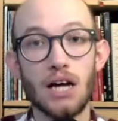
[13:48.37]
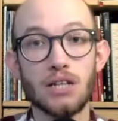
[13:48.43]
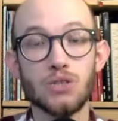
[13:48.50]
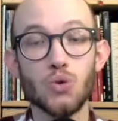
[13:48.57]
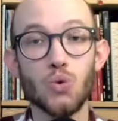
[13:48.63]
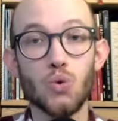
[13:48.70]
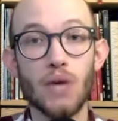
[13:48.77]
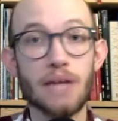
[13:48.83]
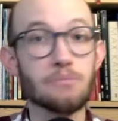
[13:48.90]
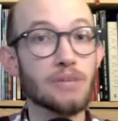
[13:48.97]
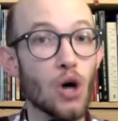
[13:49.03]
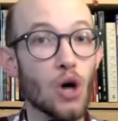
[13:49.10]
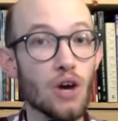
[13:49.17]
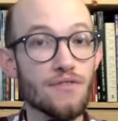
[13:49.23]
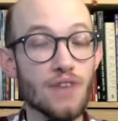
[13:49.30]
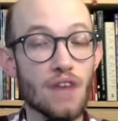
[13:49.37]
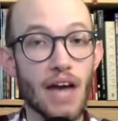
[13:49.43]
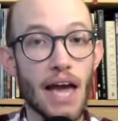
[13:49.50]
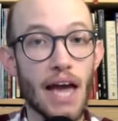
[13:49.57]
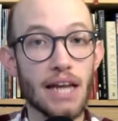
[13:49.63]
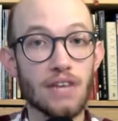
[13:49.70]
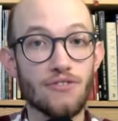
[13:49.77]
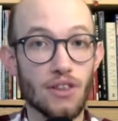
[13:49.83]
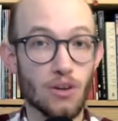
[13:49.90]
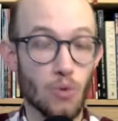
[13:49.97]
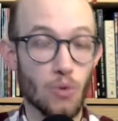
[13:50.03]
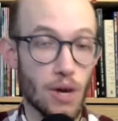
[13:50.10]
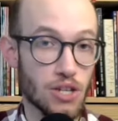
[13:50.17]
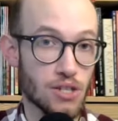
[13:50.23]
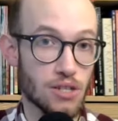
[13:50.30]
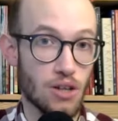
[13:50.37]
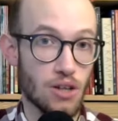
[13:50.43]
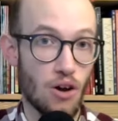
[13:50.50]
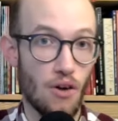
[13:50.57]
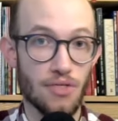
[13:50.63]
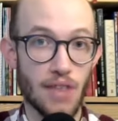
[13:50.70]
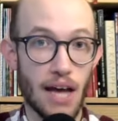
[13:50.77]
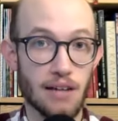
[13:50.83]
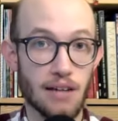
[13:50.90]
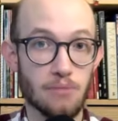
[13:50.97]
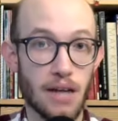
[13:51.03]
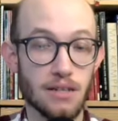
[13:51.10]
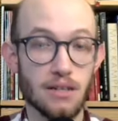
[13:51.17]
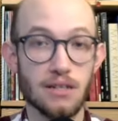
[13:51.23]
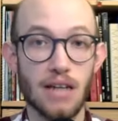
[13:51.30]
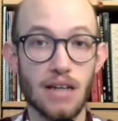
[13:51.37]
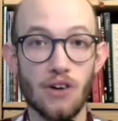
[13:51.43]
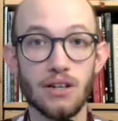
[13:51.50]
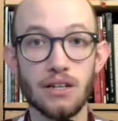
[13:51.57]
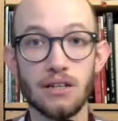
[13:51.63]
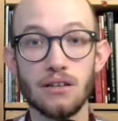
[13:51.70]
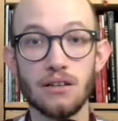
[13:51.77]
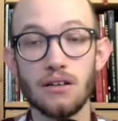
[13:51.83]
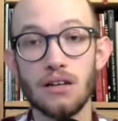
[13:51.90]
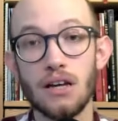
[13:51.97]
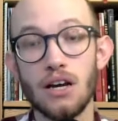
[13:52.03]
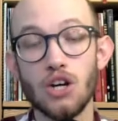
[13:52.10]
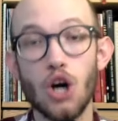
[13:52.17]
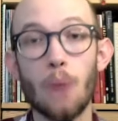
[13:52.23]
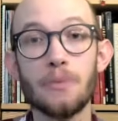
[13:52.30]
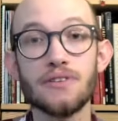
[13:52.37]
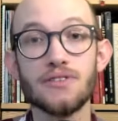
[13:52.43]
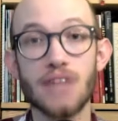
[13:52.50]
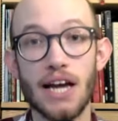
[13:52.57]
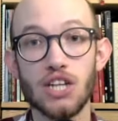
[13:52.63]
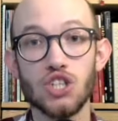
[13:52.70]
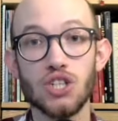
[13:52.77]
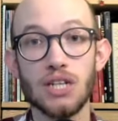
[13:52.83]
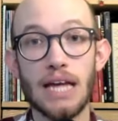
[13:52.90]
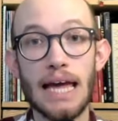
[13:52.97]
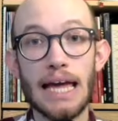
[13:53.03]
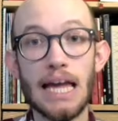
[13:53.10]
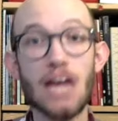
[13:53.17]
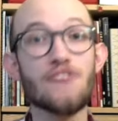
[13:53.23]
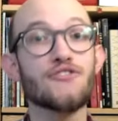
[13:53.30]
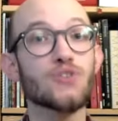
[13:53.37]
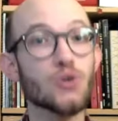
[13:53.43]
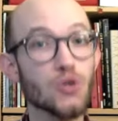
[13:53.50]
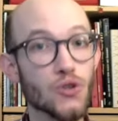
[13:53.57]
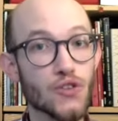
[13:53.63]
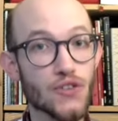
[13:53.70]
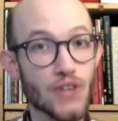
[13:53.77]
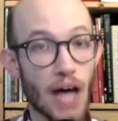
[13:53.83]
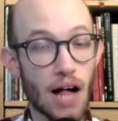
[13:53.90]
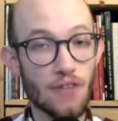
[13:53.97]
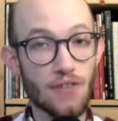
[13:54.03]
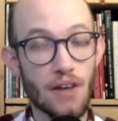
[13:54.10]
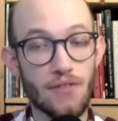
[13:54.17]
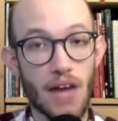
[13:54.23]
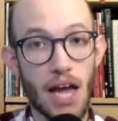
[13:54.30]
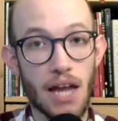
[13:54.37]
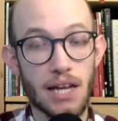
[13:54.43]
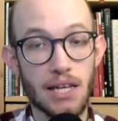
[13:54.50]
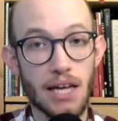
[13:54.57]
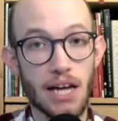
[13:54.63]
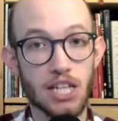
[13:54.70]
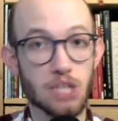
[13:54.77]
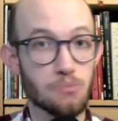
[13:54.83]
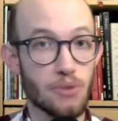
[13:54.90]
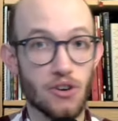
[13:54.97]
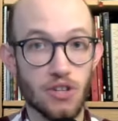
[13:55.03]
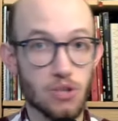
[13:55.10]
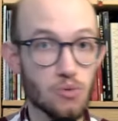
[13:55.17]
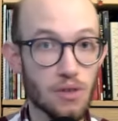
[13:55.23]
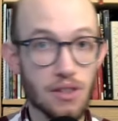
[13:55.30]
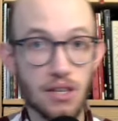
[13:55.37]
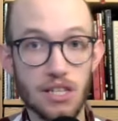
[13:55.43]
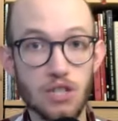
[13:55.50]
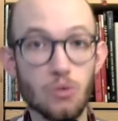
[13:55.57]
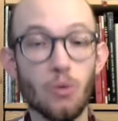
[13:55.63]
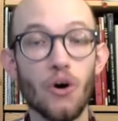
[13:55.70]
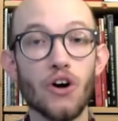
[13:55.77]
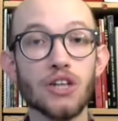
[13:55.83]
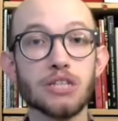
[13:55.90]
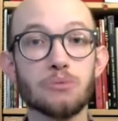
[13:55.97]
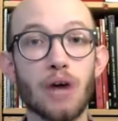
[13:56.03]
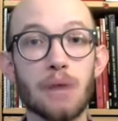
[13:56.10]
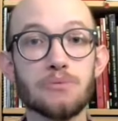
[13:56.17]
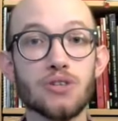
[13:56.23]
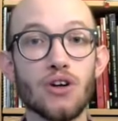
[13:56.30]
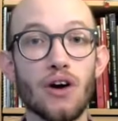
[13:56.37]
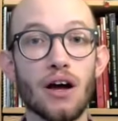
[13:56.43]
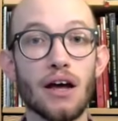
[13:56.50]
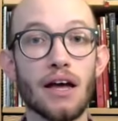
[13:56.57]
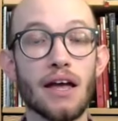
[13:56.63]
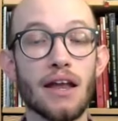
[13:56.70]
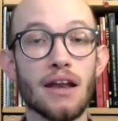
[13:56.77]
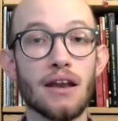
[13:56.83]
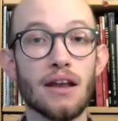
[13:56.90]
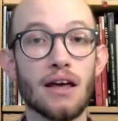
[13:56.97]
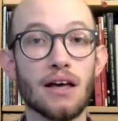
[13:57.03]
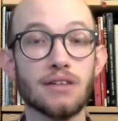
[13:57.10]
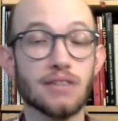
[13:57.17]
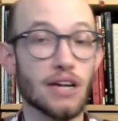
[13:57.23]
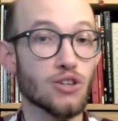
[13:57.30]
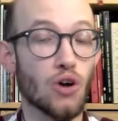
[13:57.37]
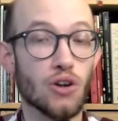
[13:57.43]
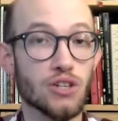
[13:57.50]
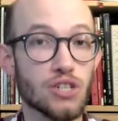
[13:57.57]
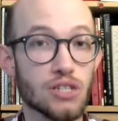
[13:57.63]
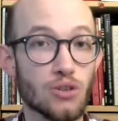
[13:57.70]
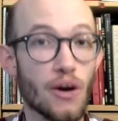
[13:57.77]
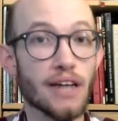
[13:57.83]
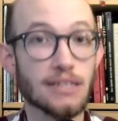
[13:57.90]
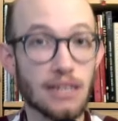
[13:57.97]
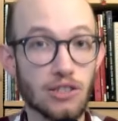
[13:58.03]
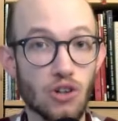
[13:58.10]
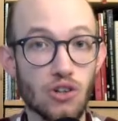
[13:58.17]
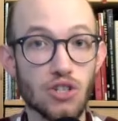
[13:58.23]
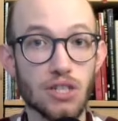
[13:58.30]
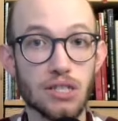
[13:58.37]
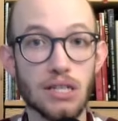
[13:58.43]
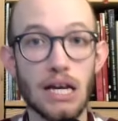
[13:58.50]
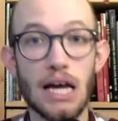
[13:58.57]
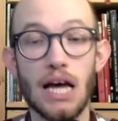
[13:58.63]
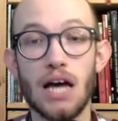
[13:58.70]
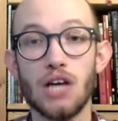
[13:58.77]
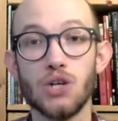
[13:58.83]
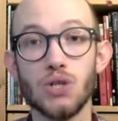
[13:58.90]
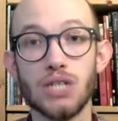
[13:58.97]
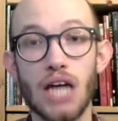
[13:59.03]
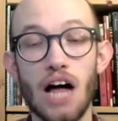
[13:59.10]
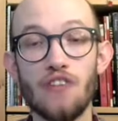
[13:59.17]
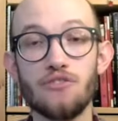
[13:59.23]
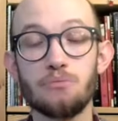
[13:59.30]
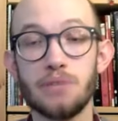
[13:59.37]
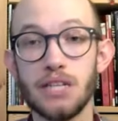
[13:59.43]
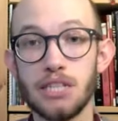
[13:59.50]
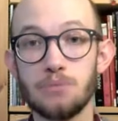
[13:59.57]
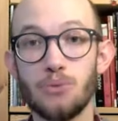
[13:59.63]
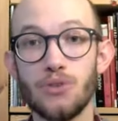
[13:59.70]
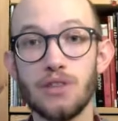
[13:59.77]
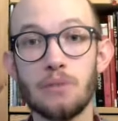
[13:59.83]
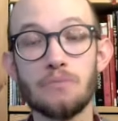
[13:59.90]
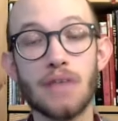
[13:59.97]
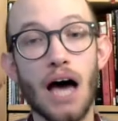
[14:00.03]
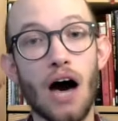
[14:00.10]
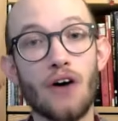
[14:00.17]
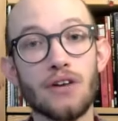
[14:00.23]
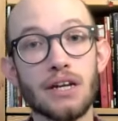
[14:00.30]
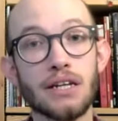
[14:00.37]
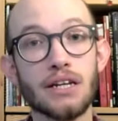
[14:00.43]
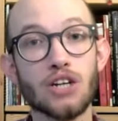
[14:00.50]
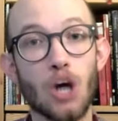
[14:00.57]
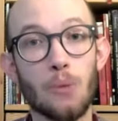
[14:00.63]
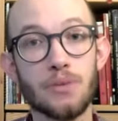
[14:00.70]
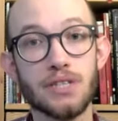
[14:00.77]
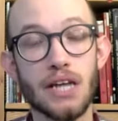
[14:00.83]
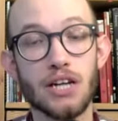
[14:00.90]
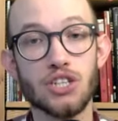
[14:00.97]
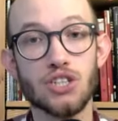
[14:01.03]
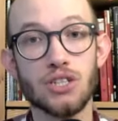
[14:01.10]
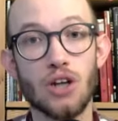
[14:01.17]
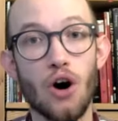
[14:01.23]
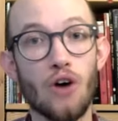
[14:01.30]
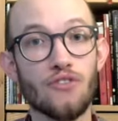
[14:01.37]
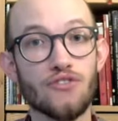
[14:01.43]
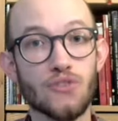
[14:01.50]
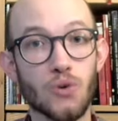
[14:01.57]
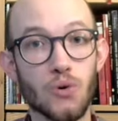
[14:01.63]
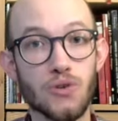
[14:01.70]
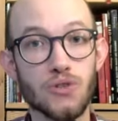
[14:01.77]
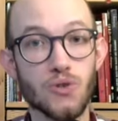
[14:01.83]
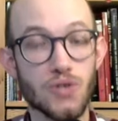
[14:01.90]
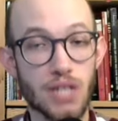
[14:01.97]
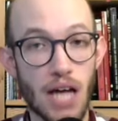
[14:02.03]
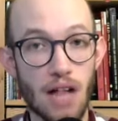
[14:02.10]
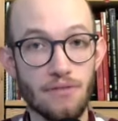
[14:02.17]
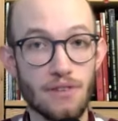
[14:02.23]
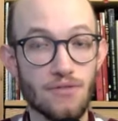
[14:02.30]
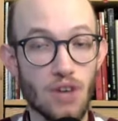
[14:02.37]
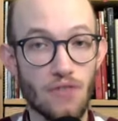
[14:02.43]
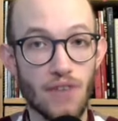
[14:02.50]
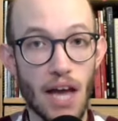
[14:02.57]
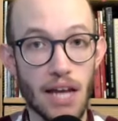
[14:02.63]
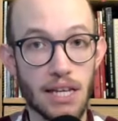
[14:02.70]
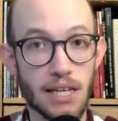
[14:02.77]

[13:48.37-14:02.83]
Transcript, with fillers: Do let me know if you have any further questions on that matter down in the comment section. If you yourself have any experience with these words, perhaps you are a Scientologist or ex-Scientologist yourself, please put them down in the comment section, of course, yourself, if you have any